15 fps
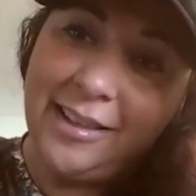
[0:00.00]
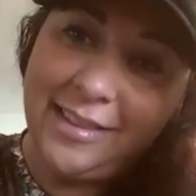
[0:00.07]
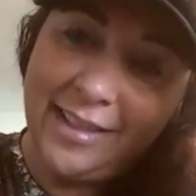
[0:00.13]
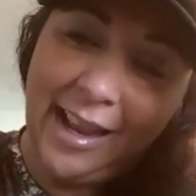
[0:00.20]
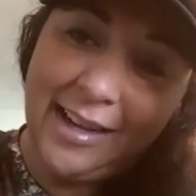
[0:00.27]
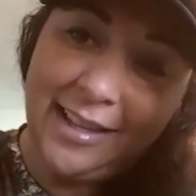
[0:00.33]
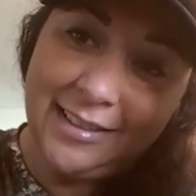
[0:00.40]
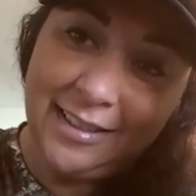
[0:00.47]
I
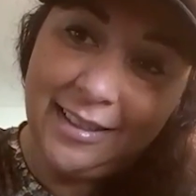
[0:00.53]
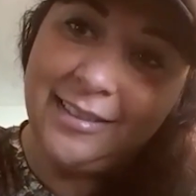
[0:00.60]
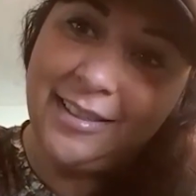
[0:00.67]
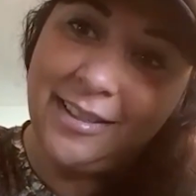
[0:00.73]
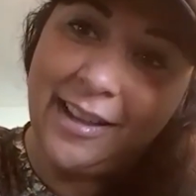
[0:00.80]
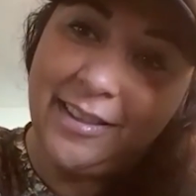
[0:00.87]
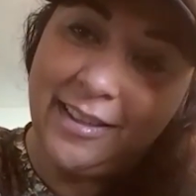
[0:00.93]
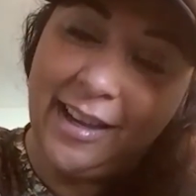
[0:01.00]
think I need
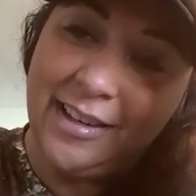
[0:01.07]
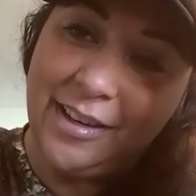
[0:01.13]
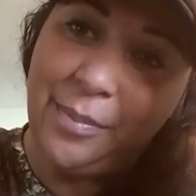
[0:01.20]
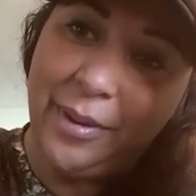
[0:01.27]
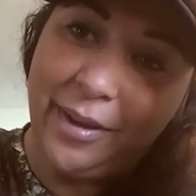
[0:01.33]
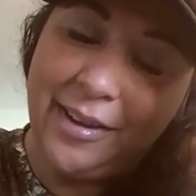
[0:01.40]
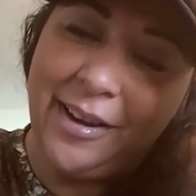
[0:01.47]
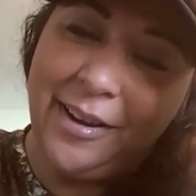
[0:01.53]
to
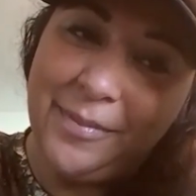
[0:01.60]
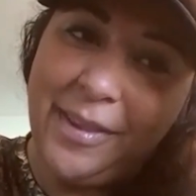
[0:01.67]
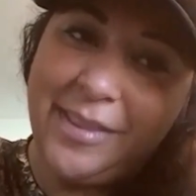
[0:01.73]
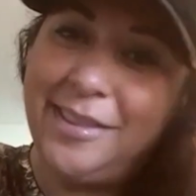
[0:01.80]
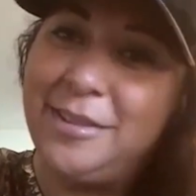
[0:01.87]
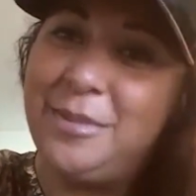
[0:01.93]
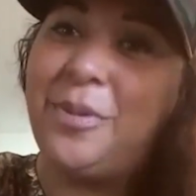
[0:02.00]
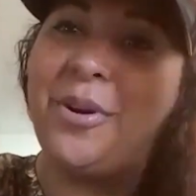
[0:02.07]
pick up at
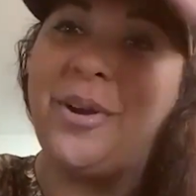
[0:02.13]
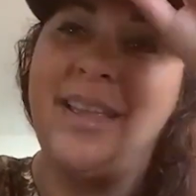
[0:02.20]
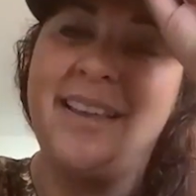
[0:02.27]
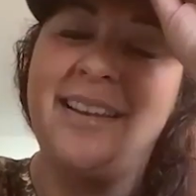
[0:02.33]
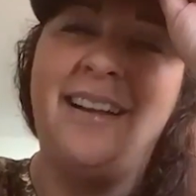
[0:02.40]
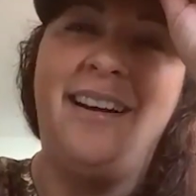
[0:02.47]
this point.